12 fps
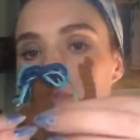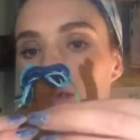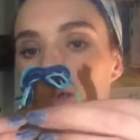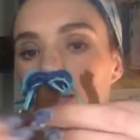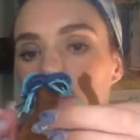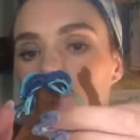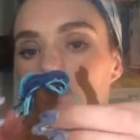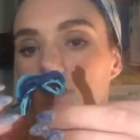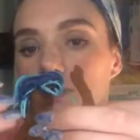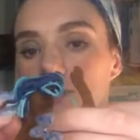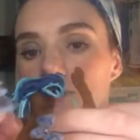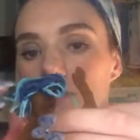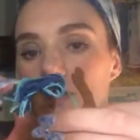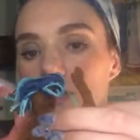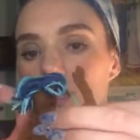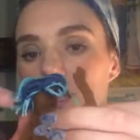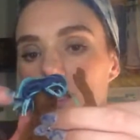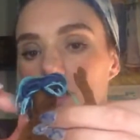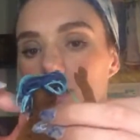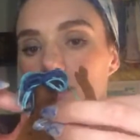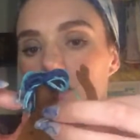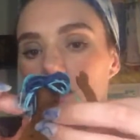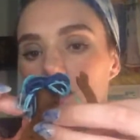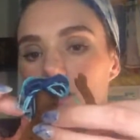And I'm going to maybe like
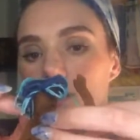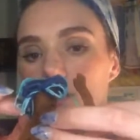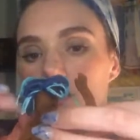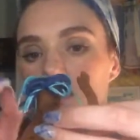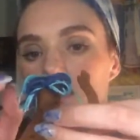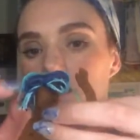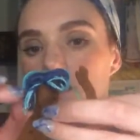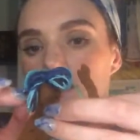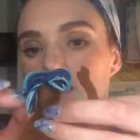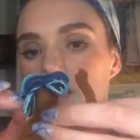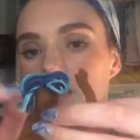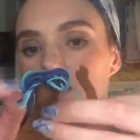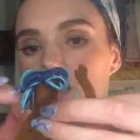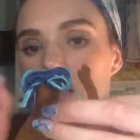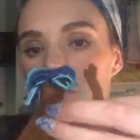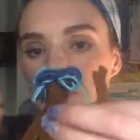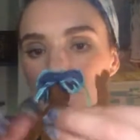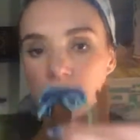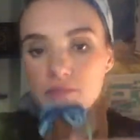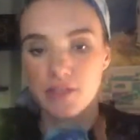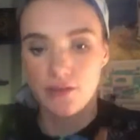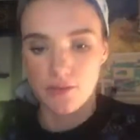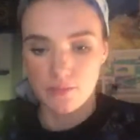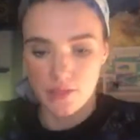stitch a couple of them down
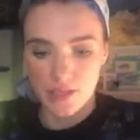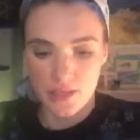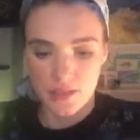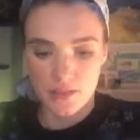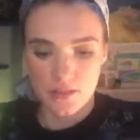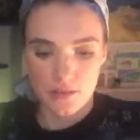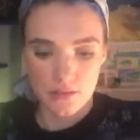in place.